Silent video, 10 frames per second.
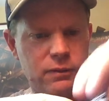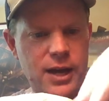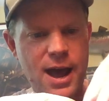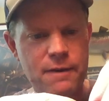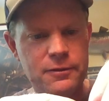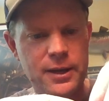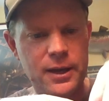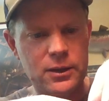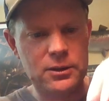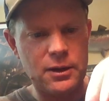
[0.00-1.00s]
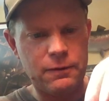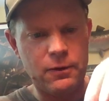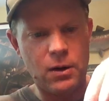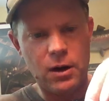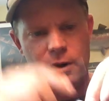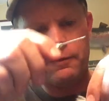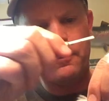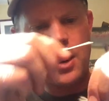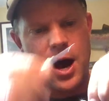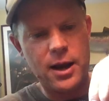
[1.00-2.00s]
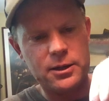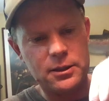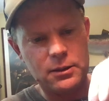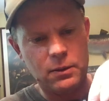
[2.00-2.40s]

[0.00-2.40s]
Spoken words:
calf tail, except for Arctic fox.